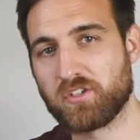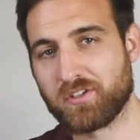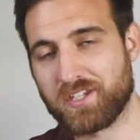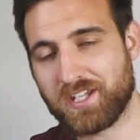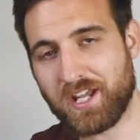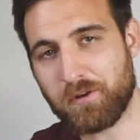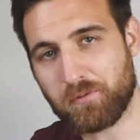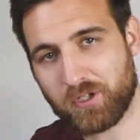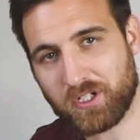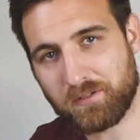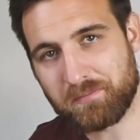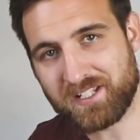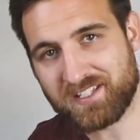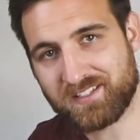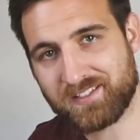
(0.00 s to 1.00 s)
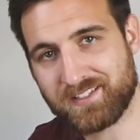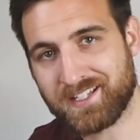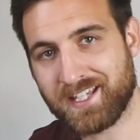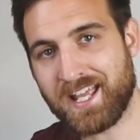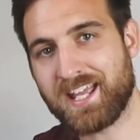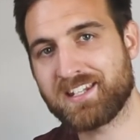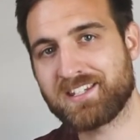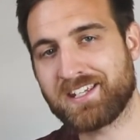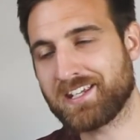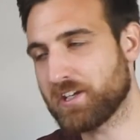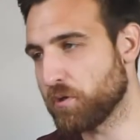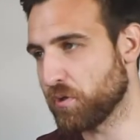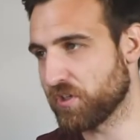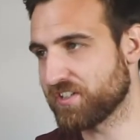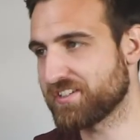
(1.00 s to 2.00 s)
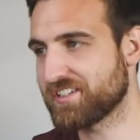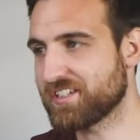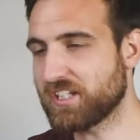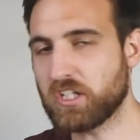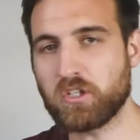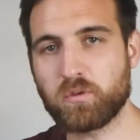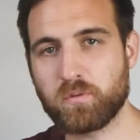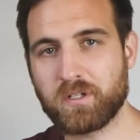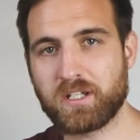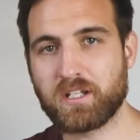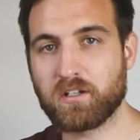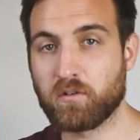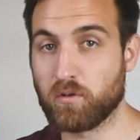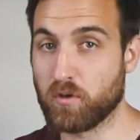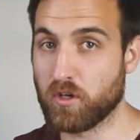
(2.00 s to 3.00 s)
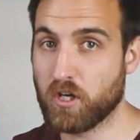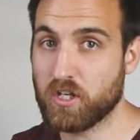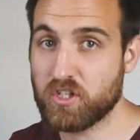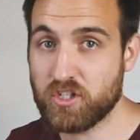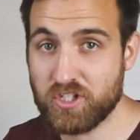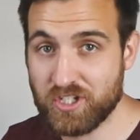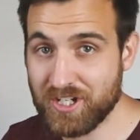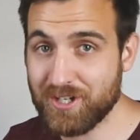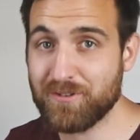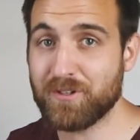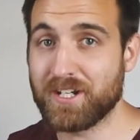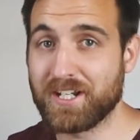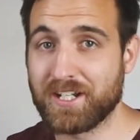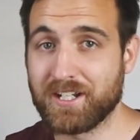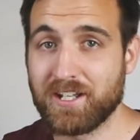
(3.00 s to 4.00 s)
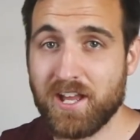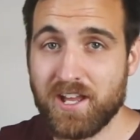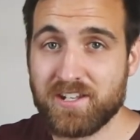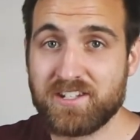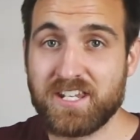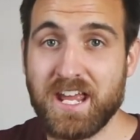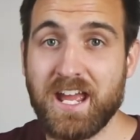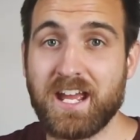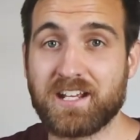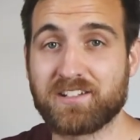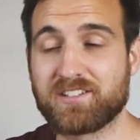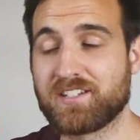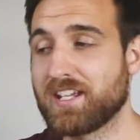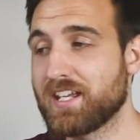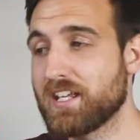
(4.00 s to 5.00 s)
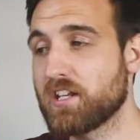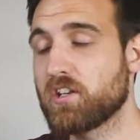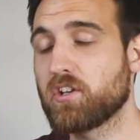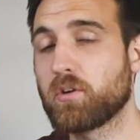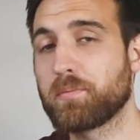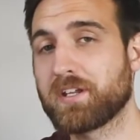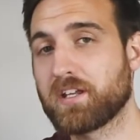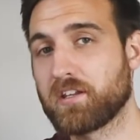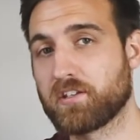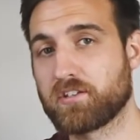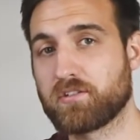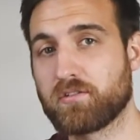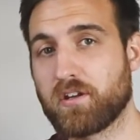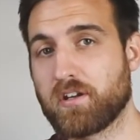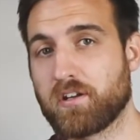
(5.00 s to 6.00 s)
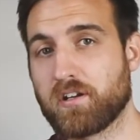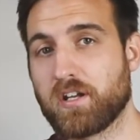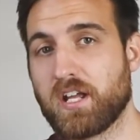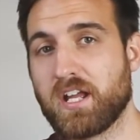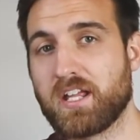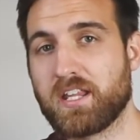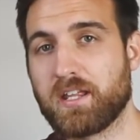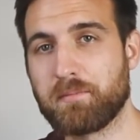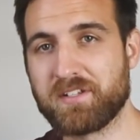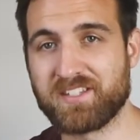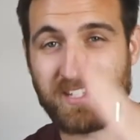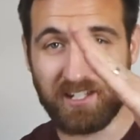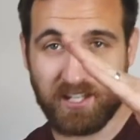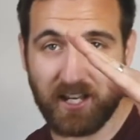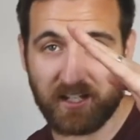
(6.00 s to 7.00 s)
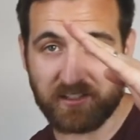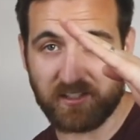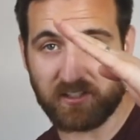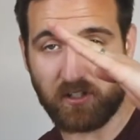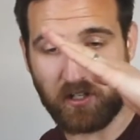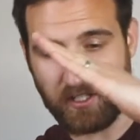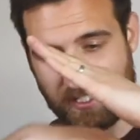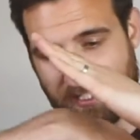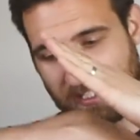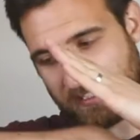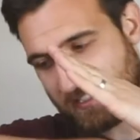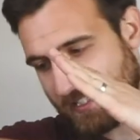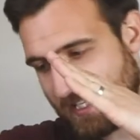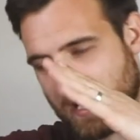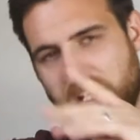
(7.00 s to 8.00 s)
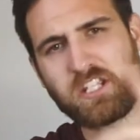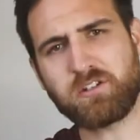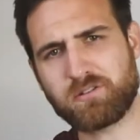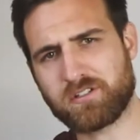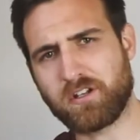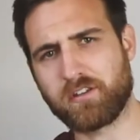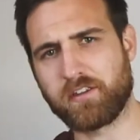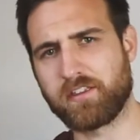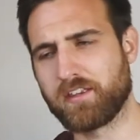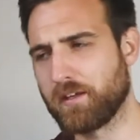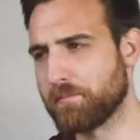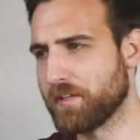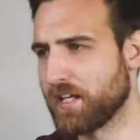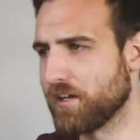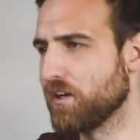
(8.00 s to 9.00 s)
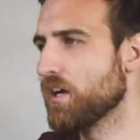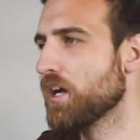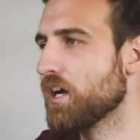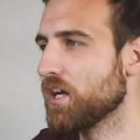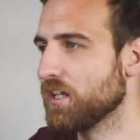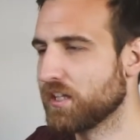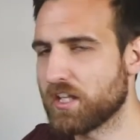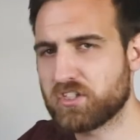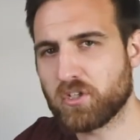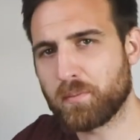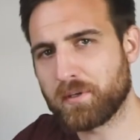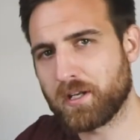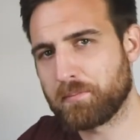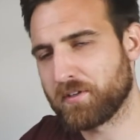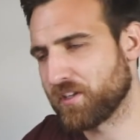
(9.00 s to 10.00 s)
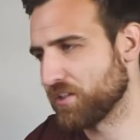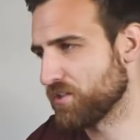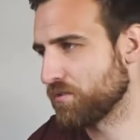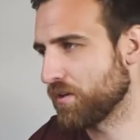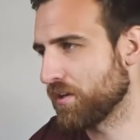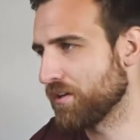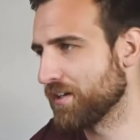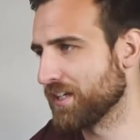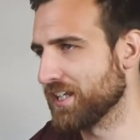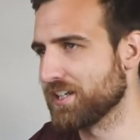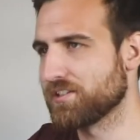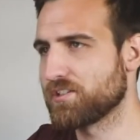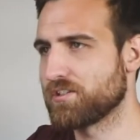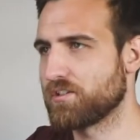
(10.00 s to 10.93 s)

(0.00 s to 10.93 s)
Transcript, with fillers: So today we're going to be slanting or skewing or shearing text in Adobe Illustrator. That means the text is on like a slant. You saw the thumbnail. Let's open up Illustrator and get